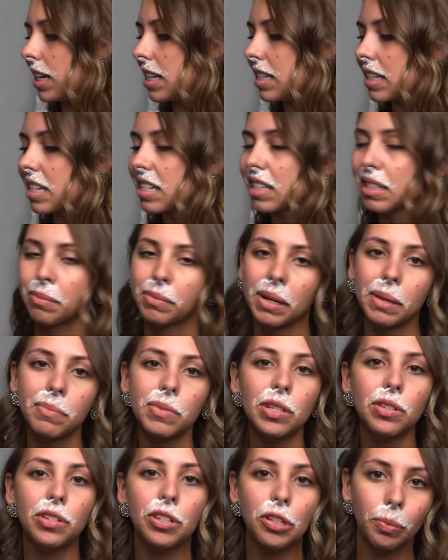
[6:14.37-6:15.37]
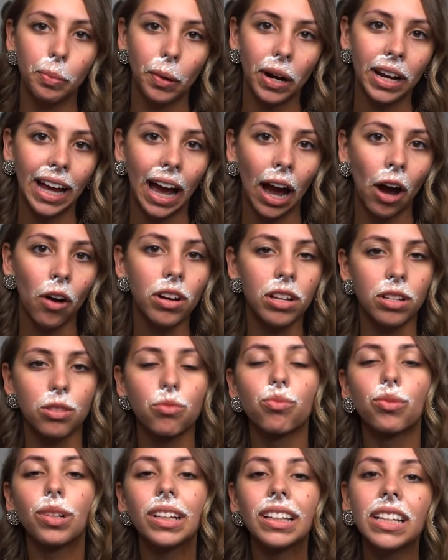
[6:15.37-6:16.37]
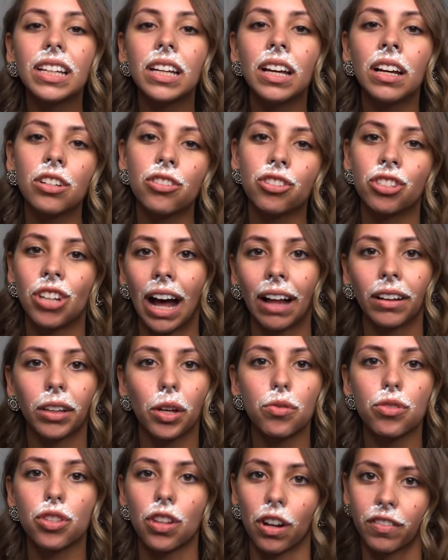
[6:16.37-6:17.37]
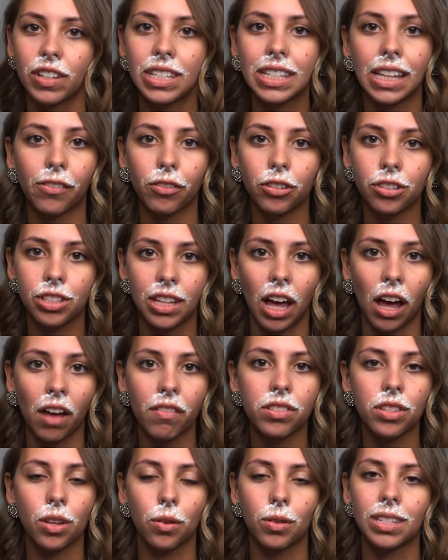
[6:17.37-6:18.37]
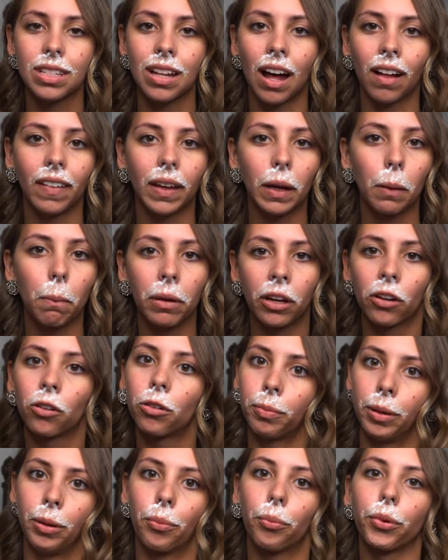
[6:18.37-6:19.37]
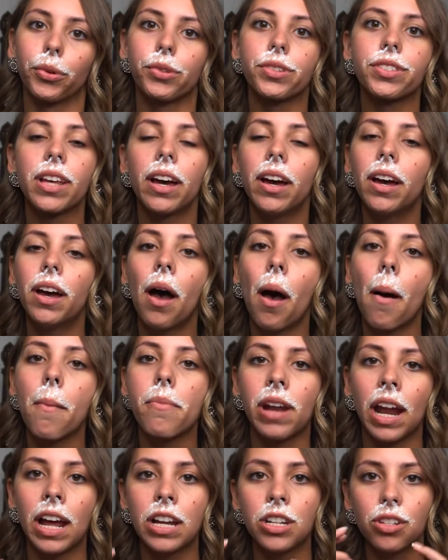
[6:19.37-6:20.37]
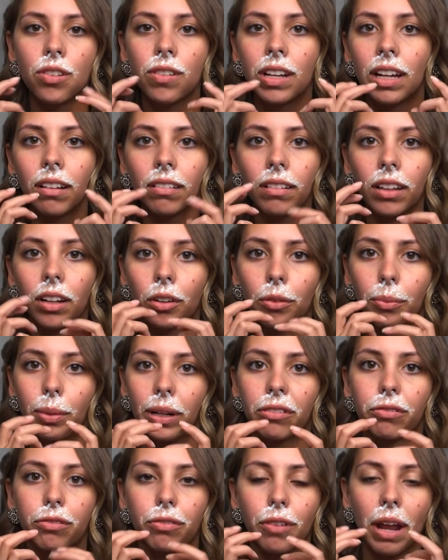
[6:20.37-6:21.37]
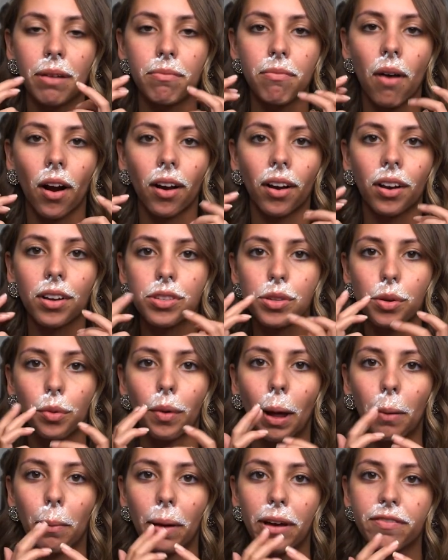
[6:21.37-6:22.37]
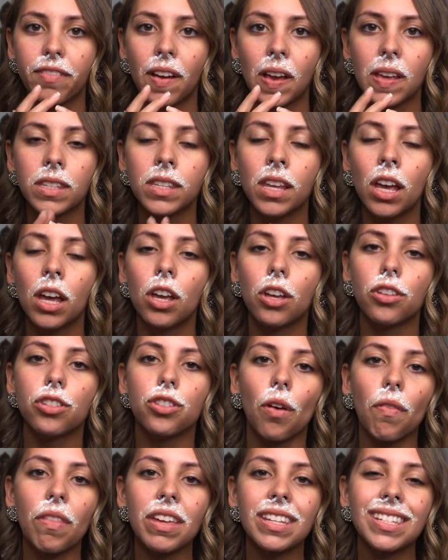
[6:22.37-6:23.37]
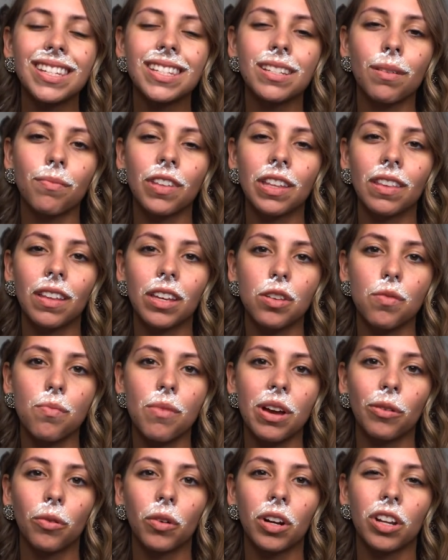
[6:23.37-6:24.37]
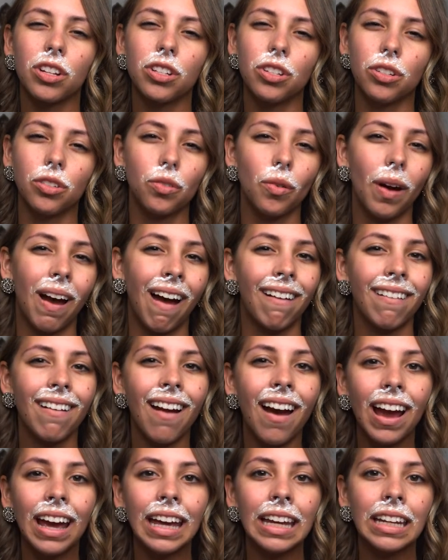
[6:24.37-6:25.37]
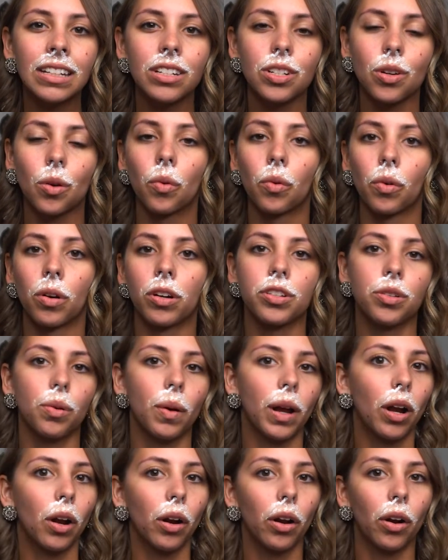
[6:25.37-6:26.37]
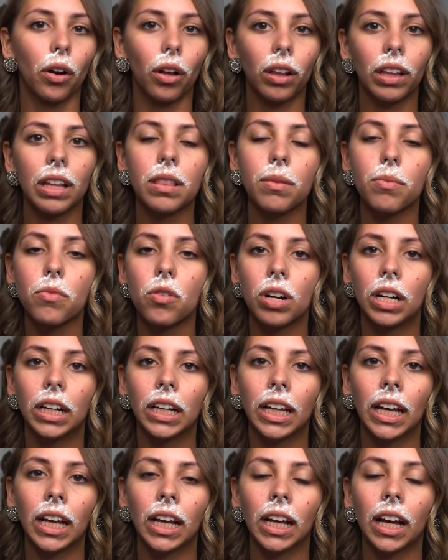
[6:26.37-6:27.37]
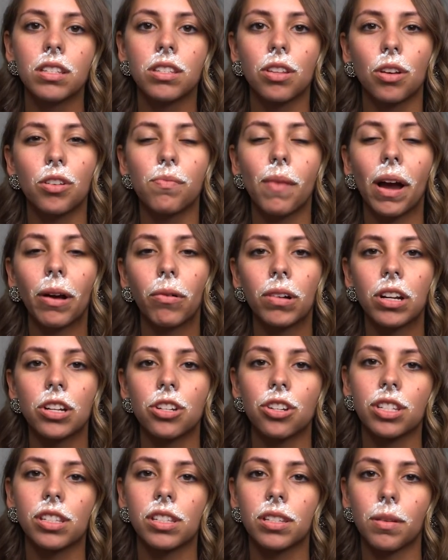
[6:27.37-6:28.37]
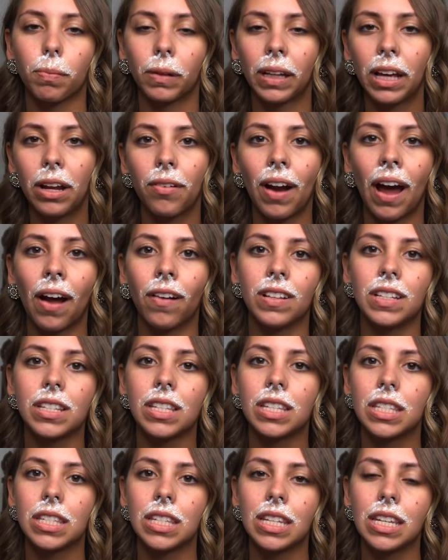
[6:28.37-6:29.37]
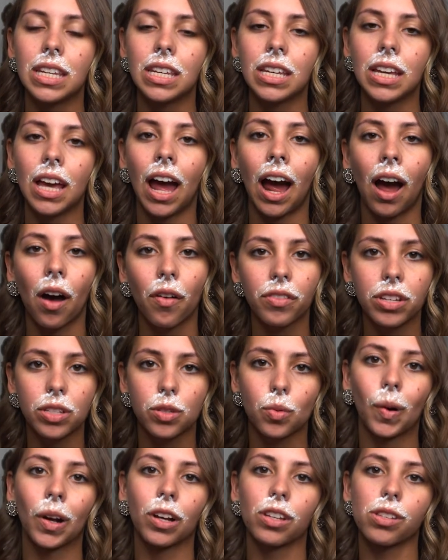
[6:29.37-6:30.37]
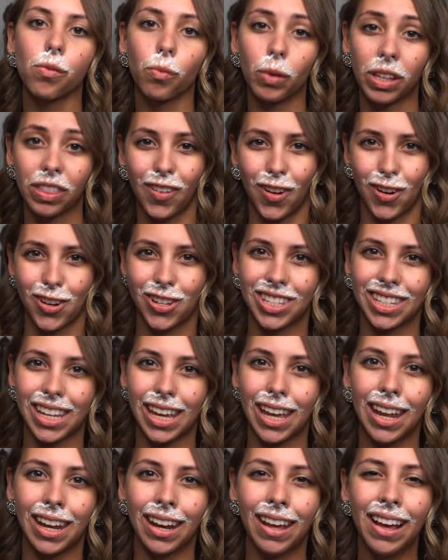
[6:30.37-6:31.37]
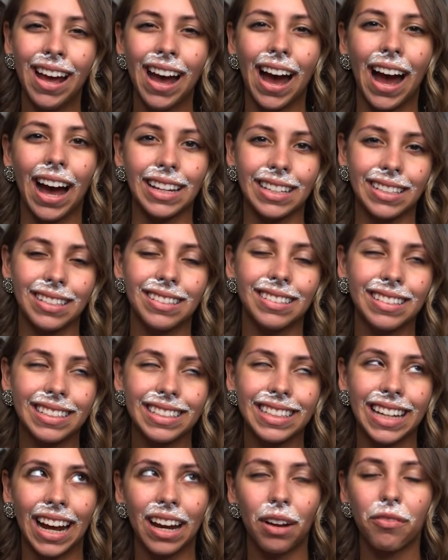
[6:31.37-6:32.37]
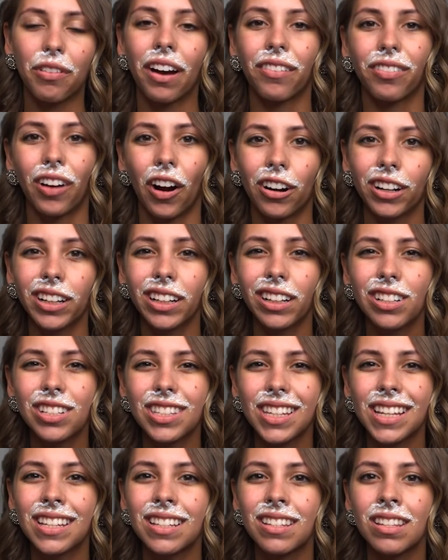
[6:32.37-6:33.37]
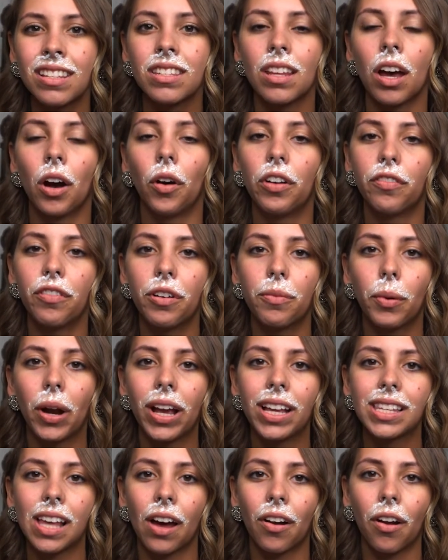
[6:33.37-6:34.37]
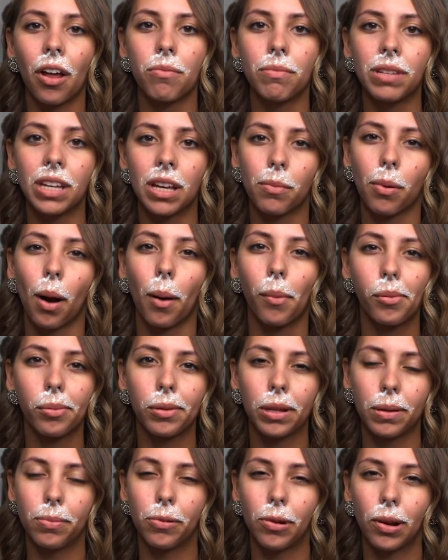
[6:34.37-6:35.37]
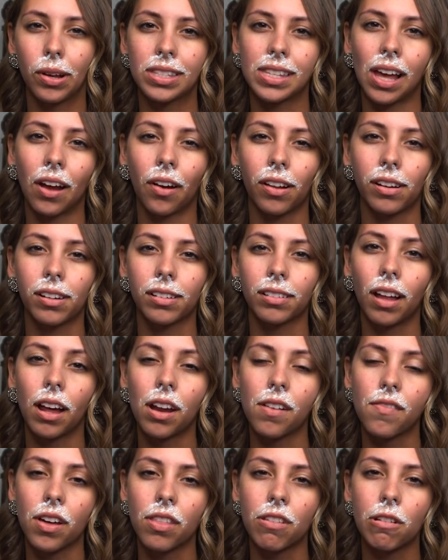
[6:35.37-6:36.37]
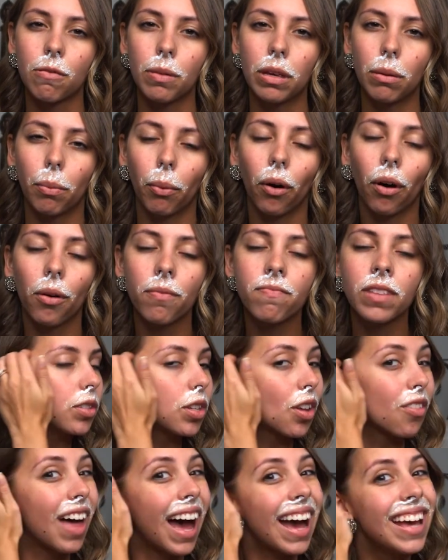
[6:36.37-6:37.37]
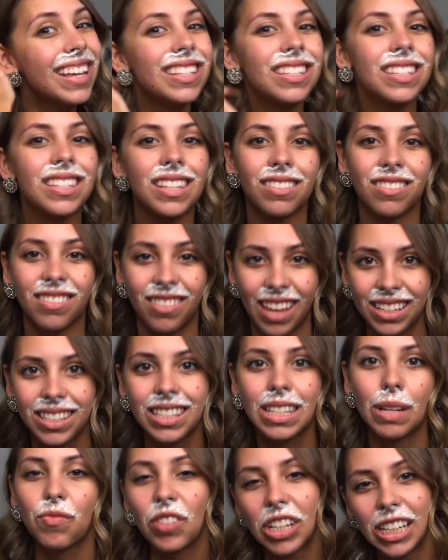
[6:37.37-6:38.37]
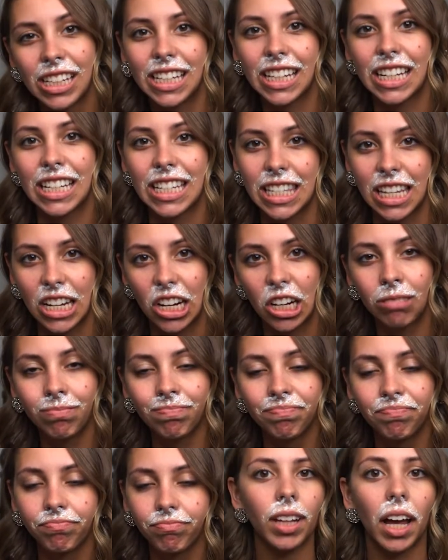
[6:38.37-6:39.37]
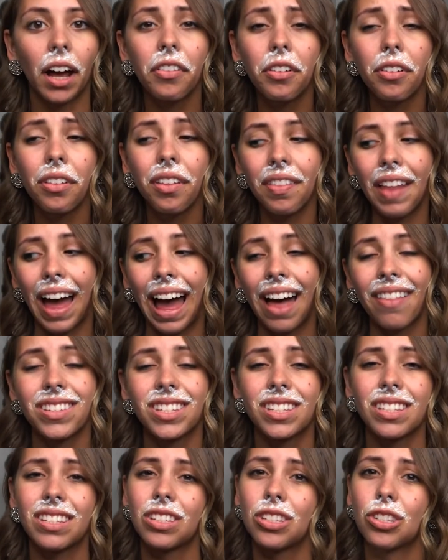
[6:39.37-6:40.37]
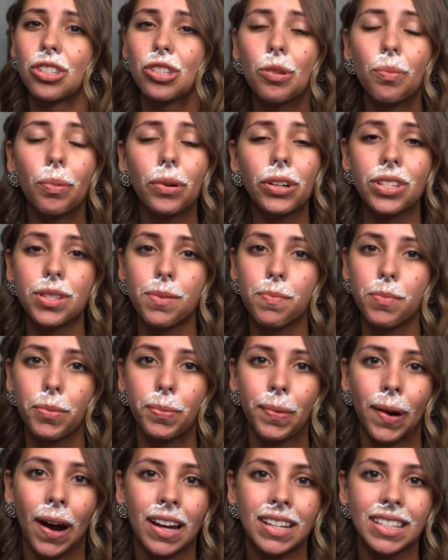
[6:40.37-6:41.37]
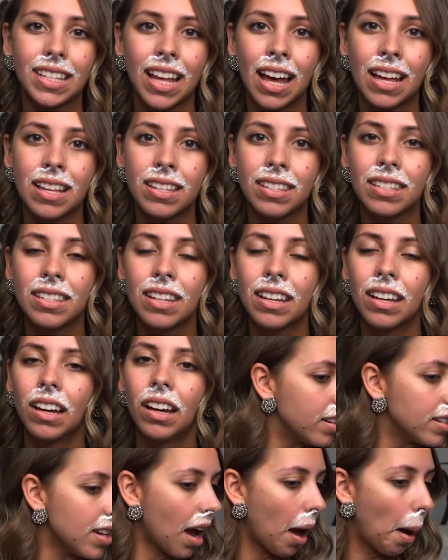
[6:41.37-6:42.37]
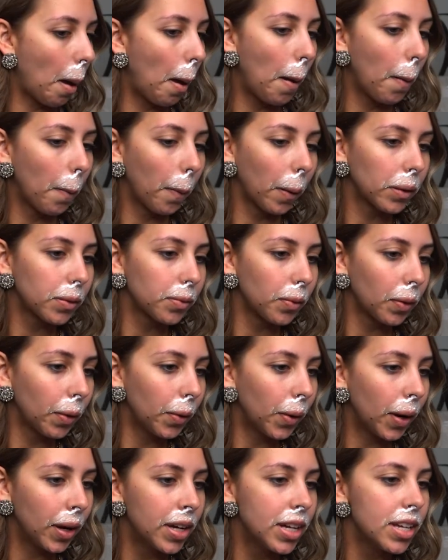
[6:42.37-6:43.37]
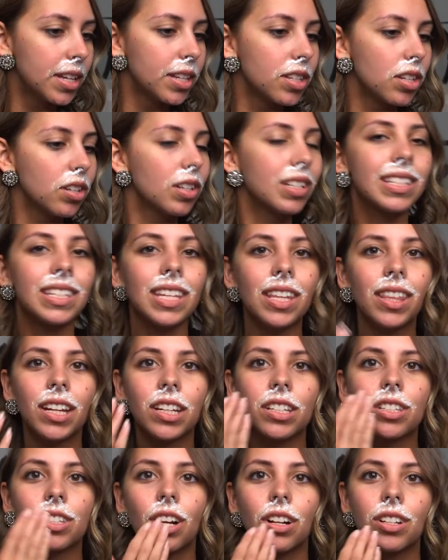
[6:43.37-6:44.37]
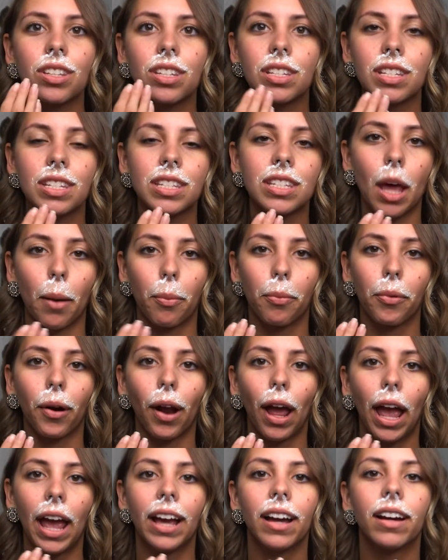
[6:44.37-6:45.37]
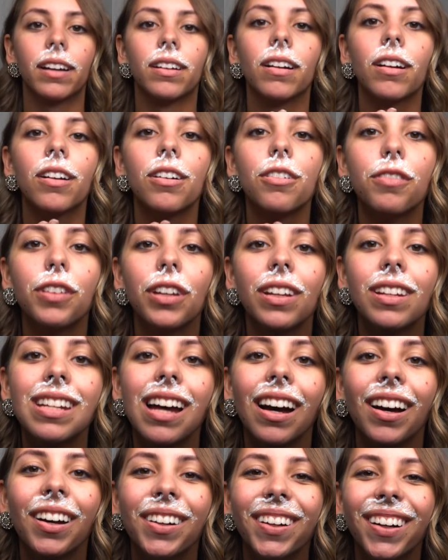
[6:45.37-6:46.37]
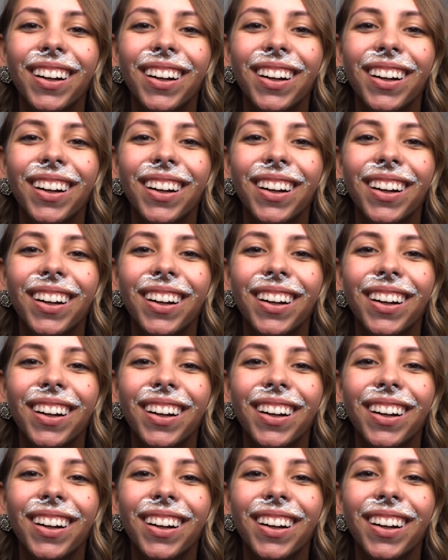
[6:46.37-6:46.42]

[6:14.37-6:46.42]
is that sometimes you do break out. It's really shallow surface level stuff, so it's not like big old pimples. But I do get a little bit of red marks around my face. So this is something that you may want to do at night or do it early in the morning. So you might want to just play around and see how this works with your skin. I kind of have hardier skin, so if it breaks out on me, it probably breaks out on a lot of other people. So that's something to consider. Other than that, this is a super simple process. And yeah, it works really well. So you can see that it starts to separate. I don't know if you can tell.